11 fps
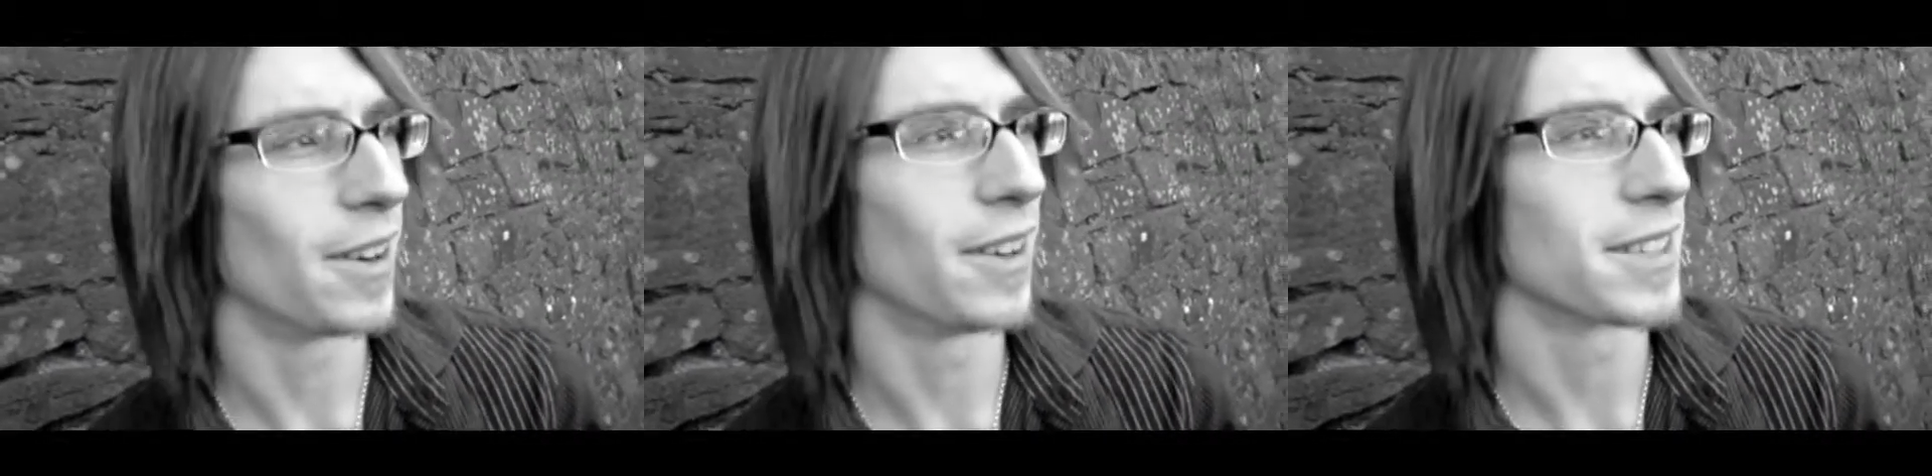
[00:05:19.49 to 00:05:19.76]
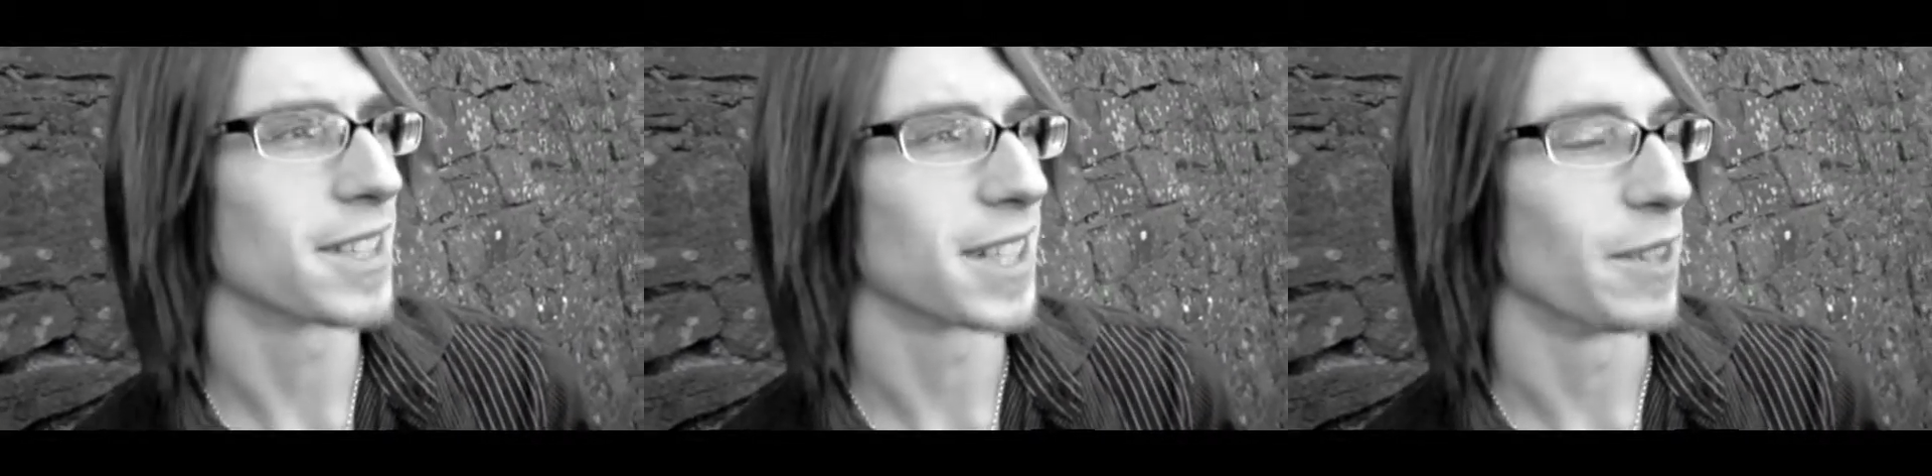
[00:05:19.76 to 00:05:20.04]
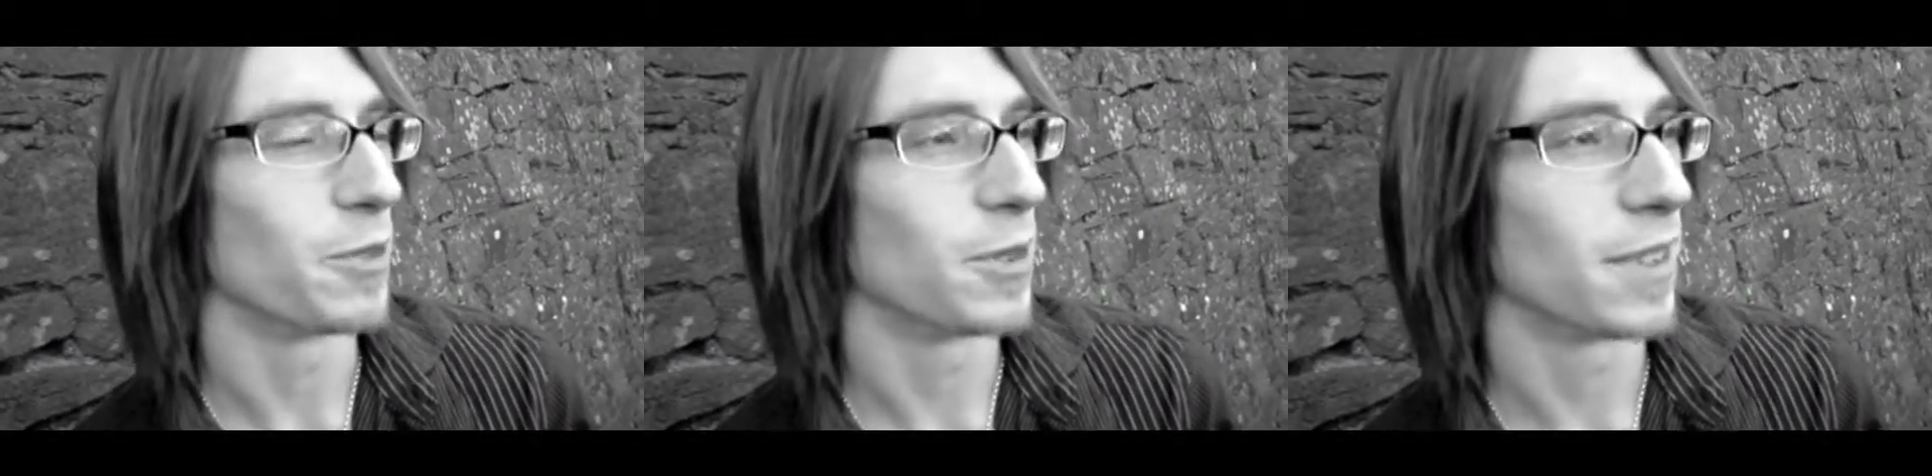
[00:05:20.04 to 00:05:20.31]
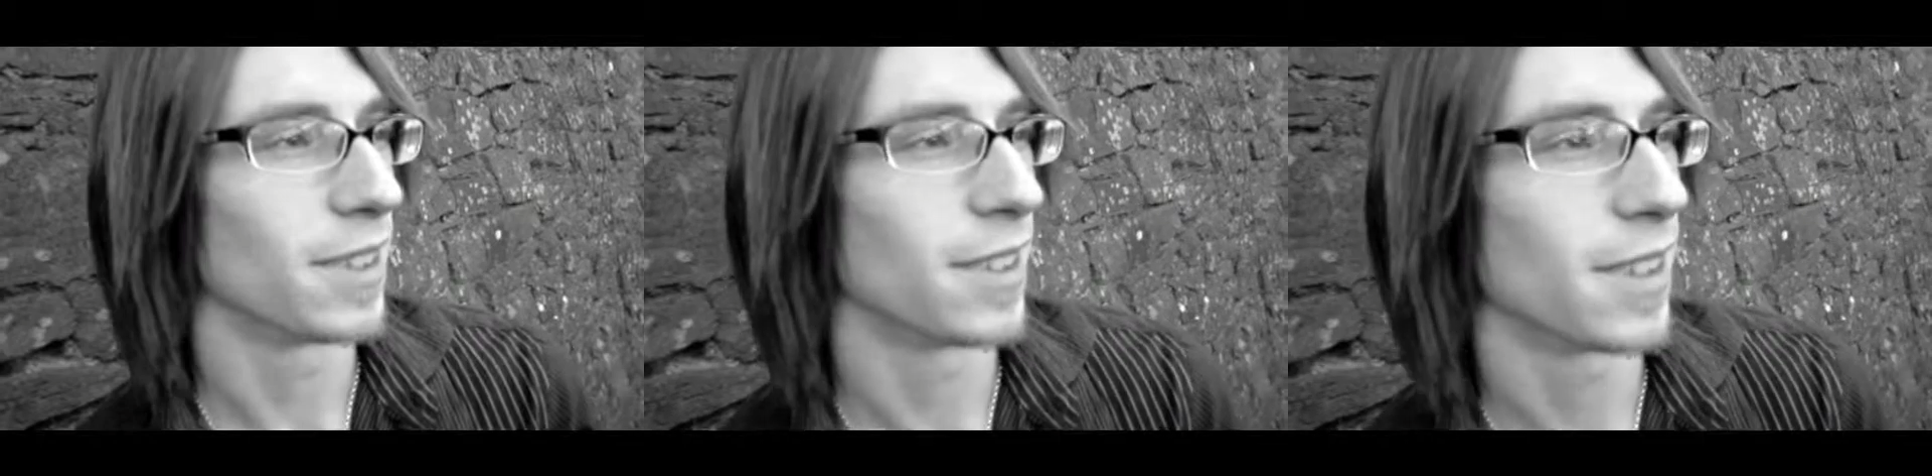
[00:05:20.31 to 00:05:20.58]
honestly, if you
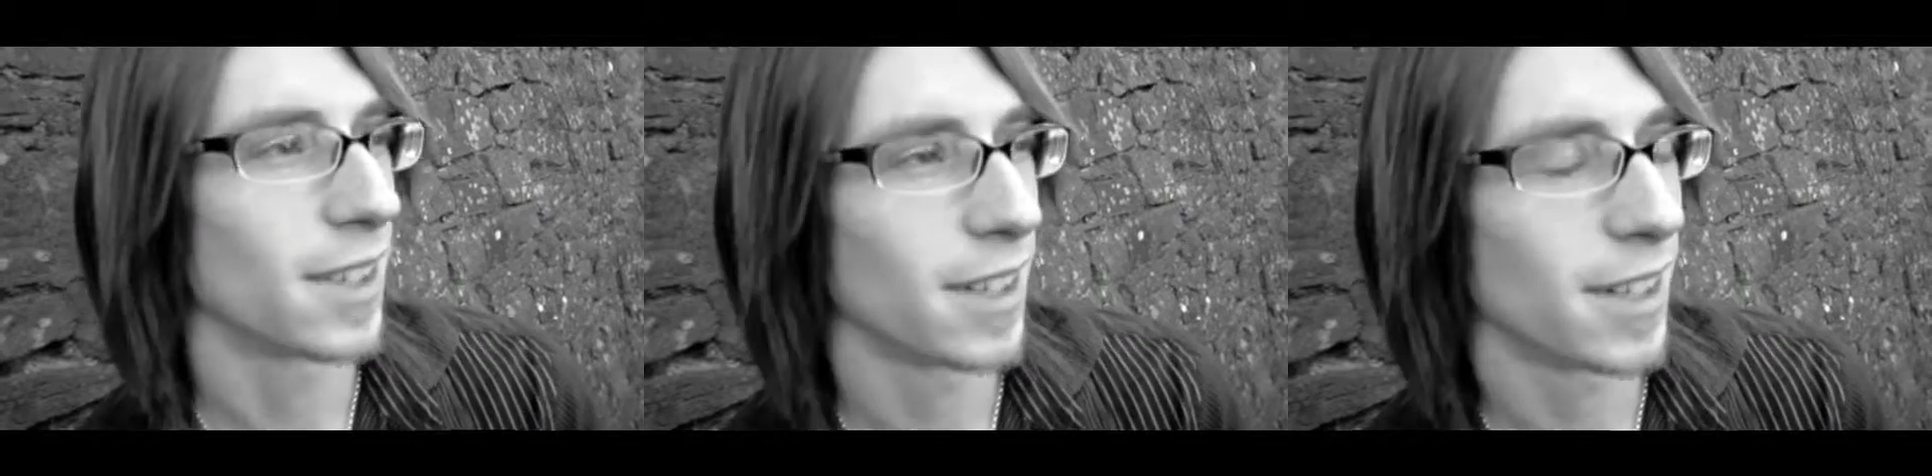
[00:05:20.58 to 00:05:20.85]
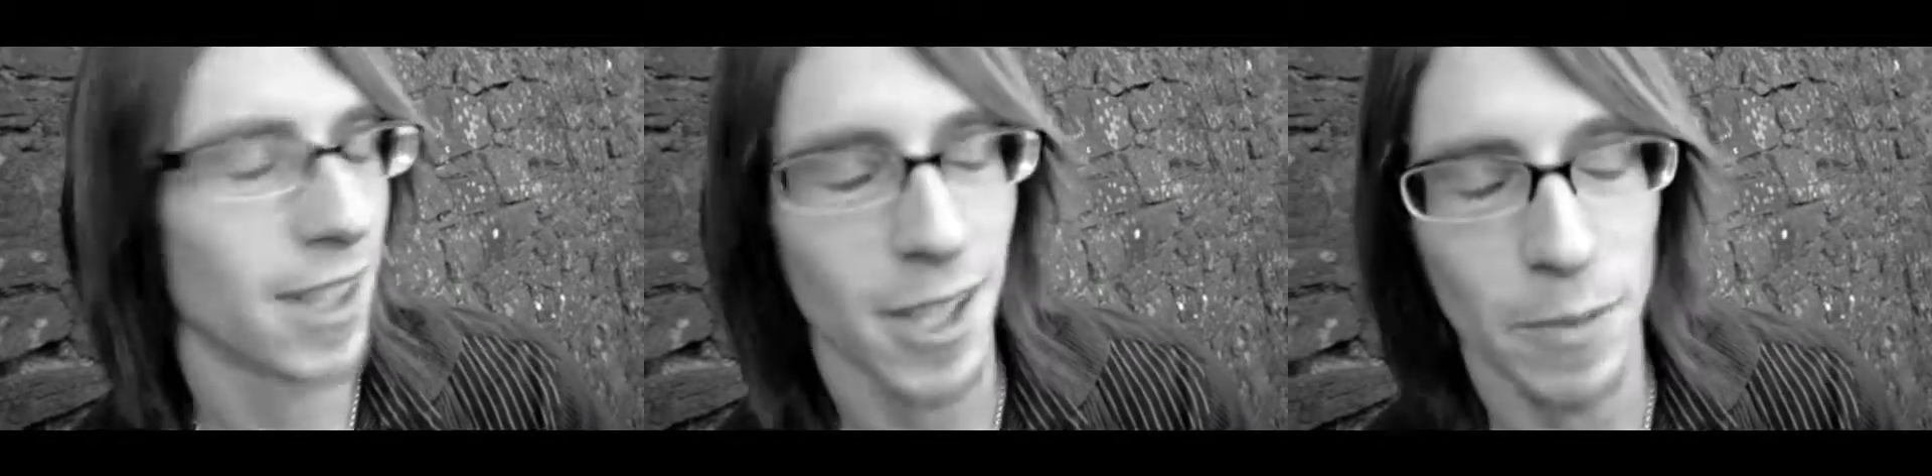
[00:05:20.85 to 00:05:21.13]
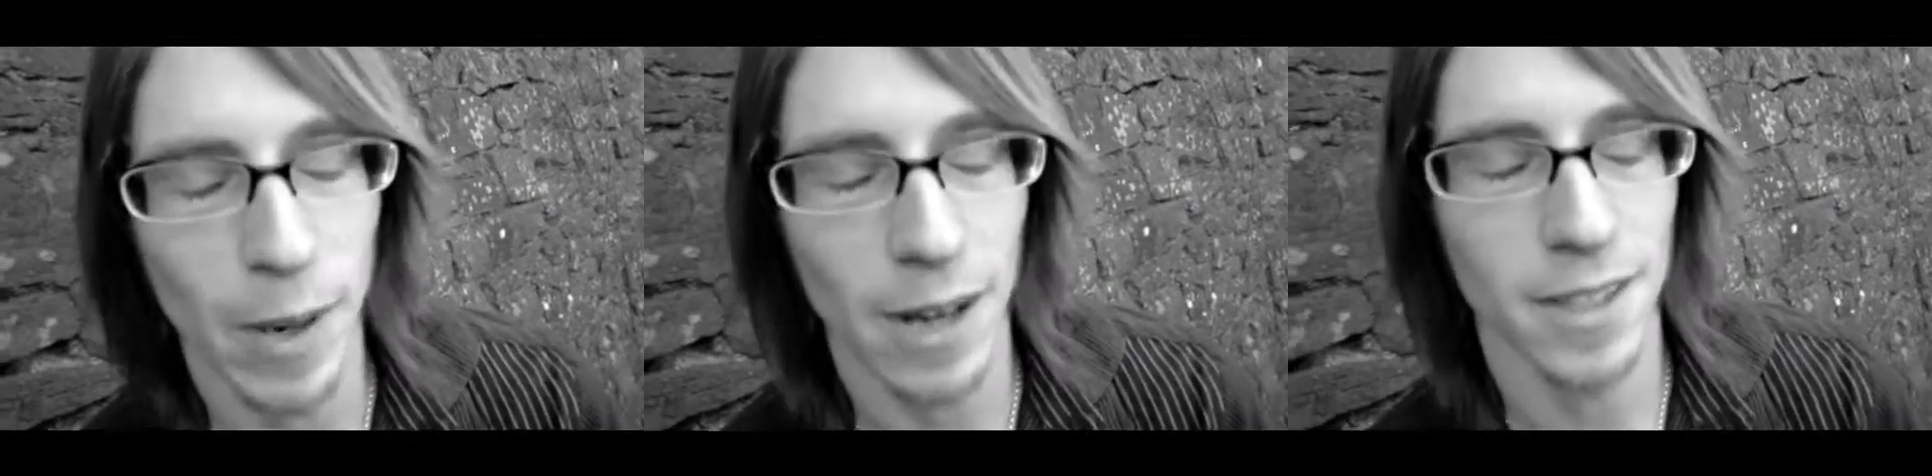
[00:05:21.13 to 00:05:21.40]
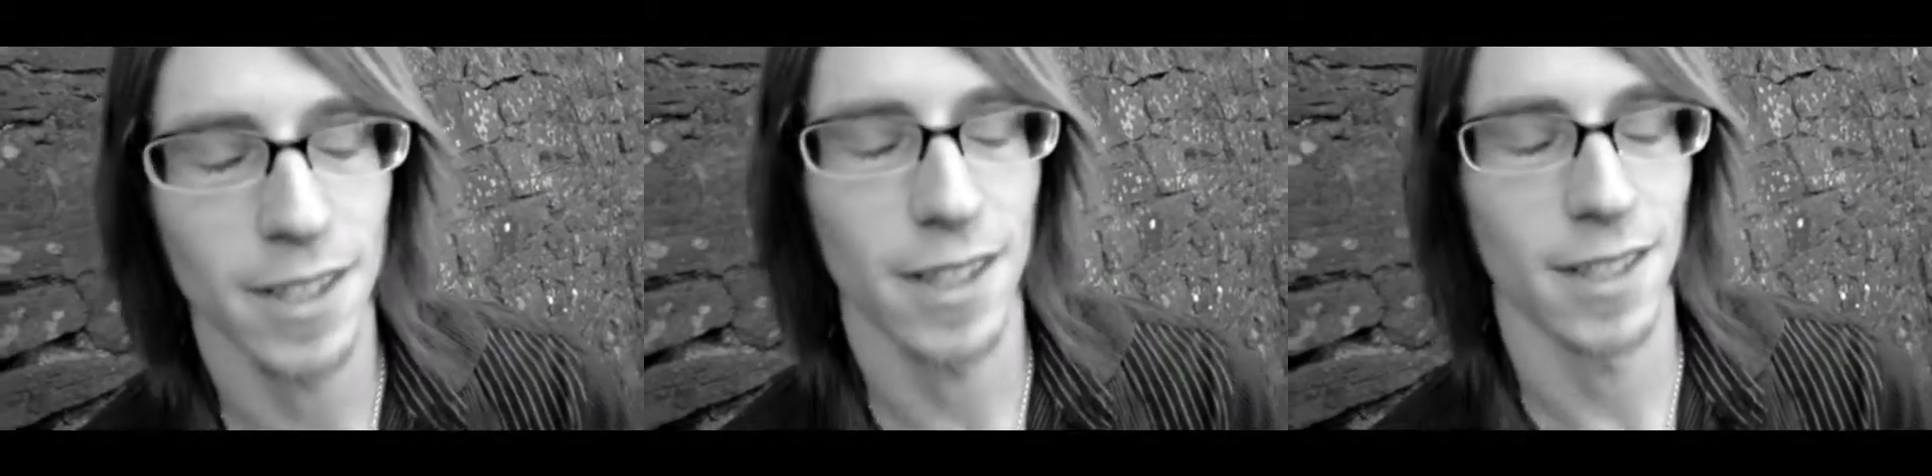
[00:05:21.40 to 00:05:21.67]
compare
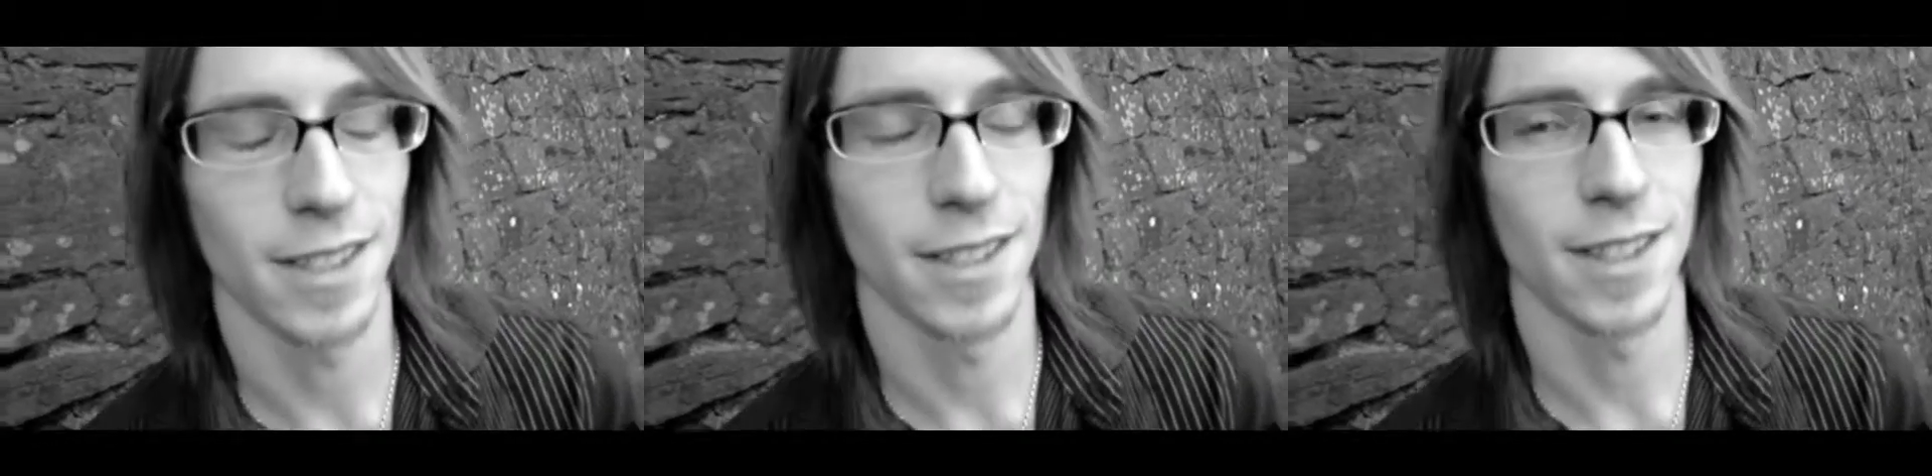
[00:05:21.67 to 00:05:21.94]
to